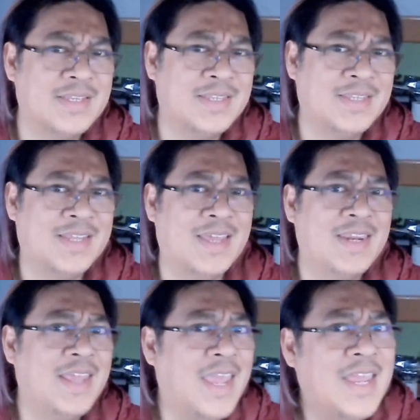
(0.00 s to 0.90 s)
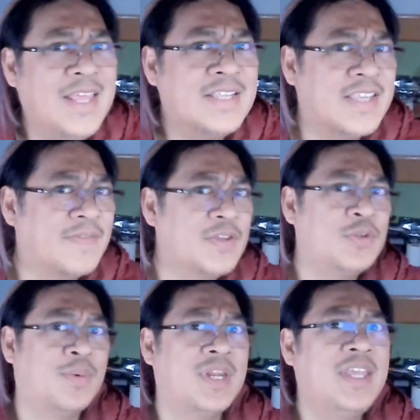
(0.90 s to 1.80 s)

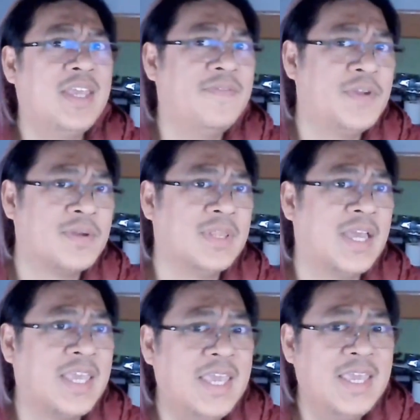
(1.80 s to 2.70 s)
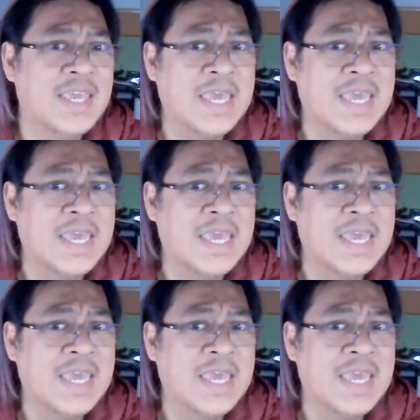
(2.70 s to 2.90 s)
1080-720 if you're lucky,